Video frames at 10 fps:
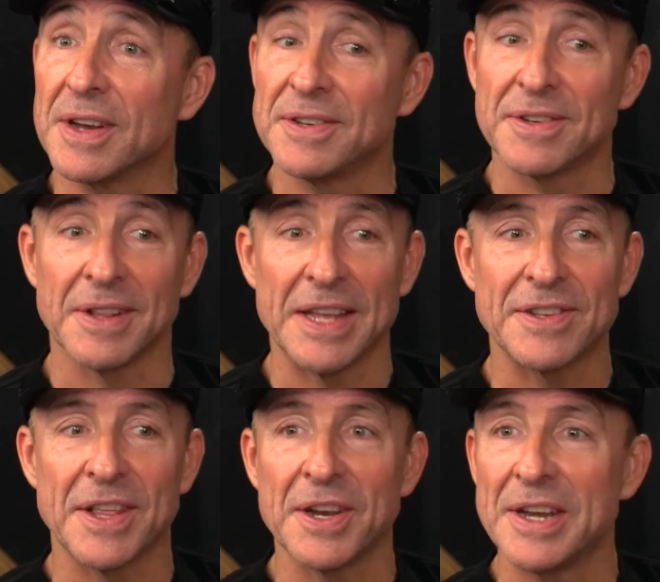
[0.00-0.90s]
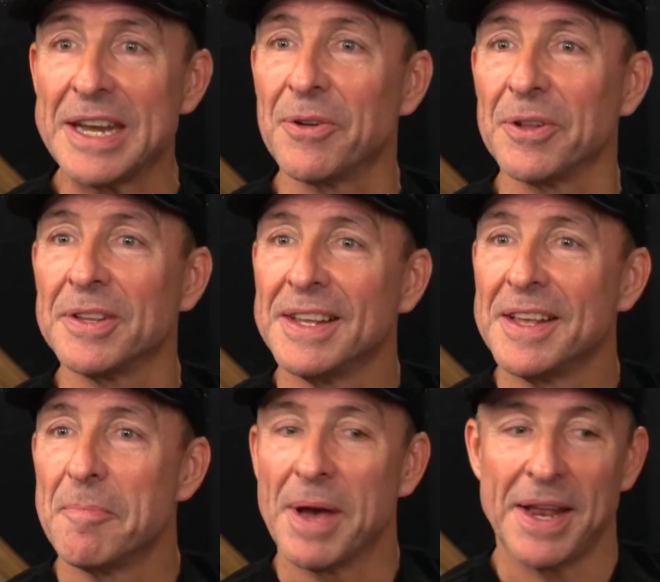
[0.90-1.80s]
It's less than a needle,
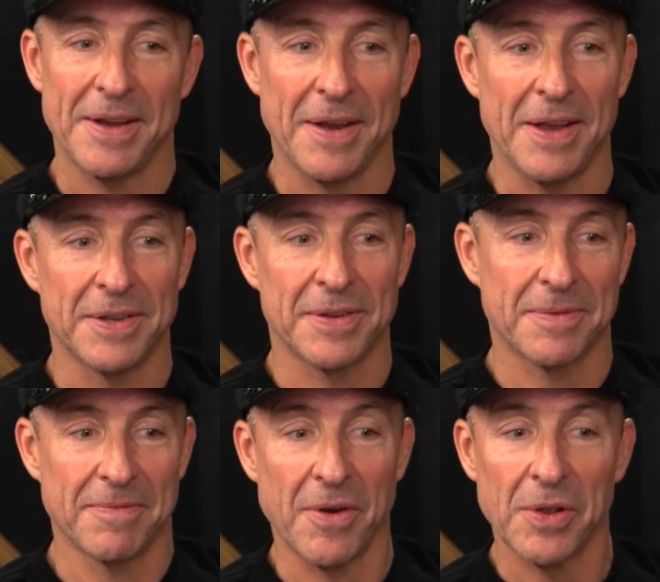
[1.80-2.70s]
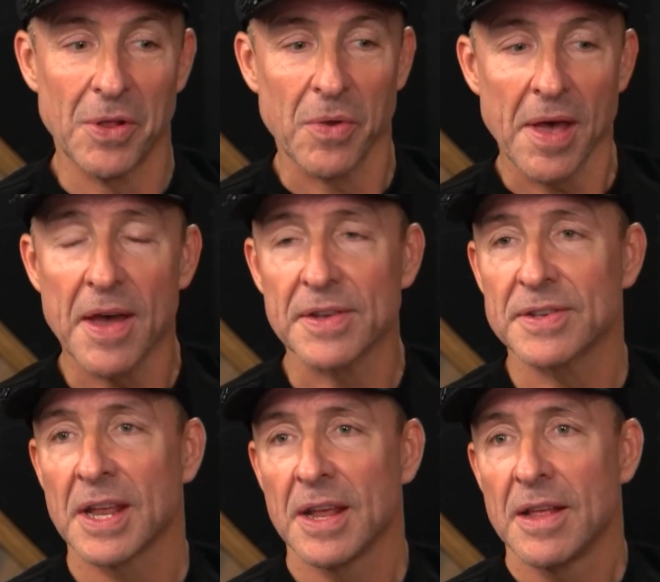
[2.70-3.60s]
but it's very low cost.